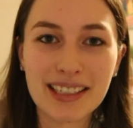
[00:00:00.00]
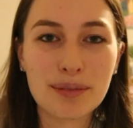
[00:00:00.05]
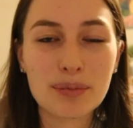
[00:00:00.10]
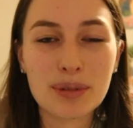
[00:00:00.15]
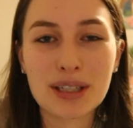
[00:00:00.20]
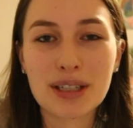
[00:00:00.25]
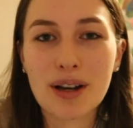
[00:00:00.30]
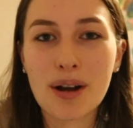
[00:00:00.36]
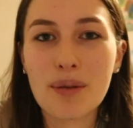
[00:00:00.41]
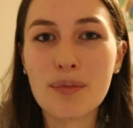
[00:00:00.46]
It
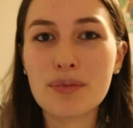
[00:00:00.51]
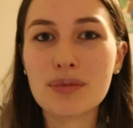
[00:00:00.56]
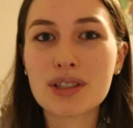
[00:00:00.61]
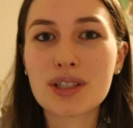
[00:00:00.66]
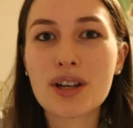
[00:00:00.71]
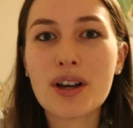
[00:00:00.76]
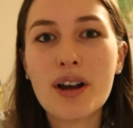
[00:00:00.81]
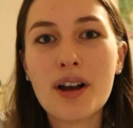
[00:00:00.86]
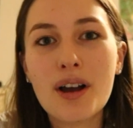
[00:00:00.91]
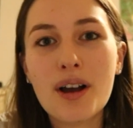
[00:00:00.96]
becomes
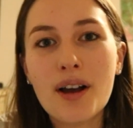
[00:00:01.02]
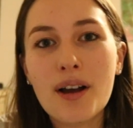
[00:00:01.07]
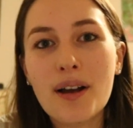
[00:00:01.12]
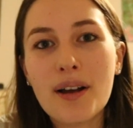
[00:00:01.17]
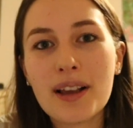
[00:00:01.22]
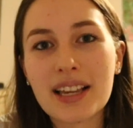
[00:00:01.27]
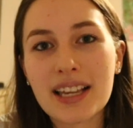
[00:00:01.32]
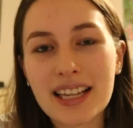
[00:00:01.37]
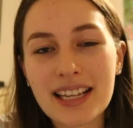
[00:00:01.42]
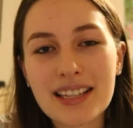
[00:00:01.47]

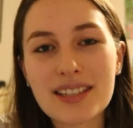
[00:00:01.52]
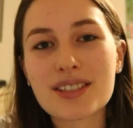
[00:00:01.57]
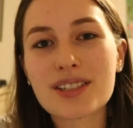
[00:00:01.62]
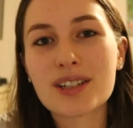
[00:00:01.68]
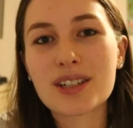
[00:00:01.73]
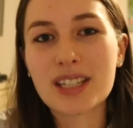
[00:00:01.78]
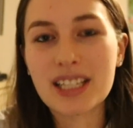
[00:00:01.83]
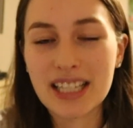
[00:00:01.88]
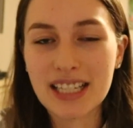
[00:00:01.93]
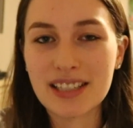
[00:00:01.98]
easier
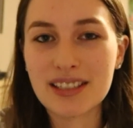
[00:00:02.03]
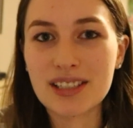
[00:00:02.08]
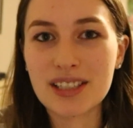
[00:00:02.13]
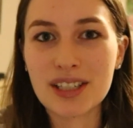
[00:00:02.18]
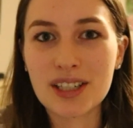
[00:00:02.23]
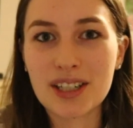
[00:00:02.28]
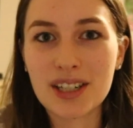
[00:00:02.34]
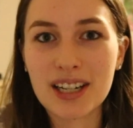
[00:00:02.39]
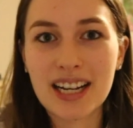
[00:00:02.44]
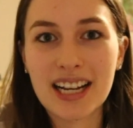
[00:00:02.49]
and
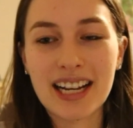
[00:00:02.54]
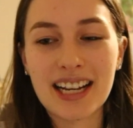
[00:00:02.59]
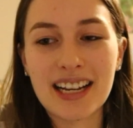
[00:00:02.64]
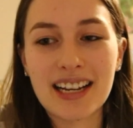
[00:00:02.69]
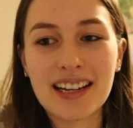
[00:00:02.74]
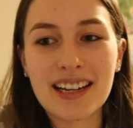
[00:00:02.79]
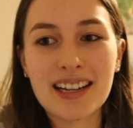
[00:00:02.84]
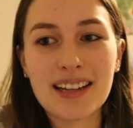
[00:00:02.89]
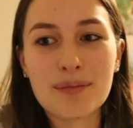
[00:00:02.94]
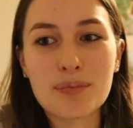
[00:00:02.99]
easier
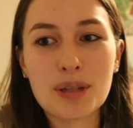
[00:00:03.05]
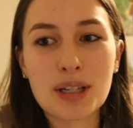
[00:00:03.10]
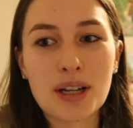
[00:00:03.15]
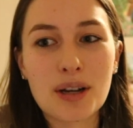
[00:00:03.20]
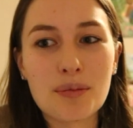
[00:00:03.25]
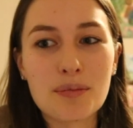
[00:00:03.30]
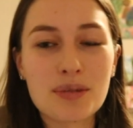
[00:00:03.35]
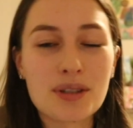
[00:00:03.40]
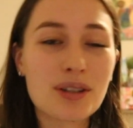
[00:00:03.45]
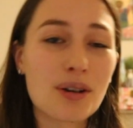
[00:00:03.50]
and it
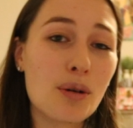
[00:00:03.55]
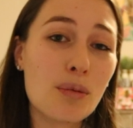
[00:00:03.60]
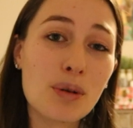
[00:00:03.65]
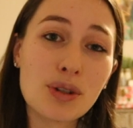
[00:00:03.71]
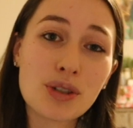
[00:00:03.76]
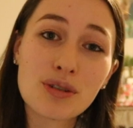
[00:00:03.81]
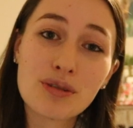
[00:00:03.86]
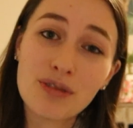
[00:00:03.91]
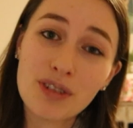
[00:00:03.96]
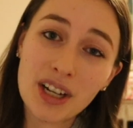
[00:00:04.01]
becomes
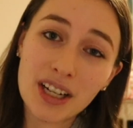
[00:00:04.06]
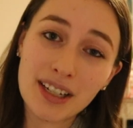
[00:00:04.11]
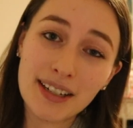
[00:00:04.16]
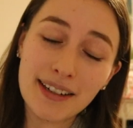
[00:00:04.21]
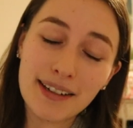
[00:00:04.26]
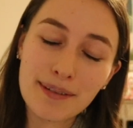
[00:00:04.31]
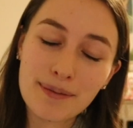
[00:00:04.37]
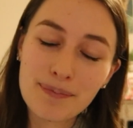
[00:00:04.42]
almost fun.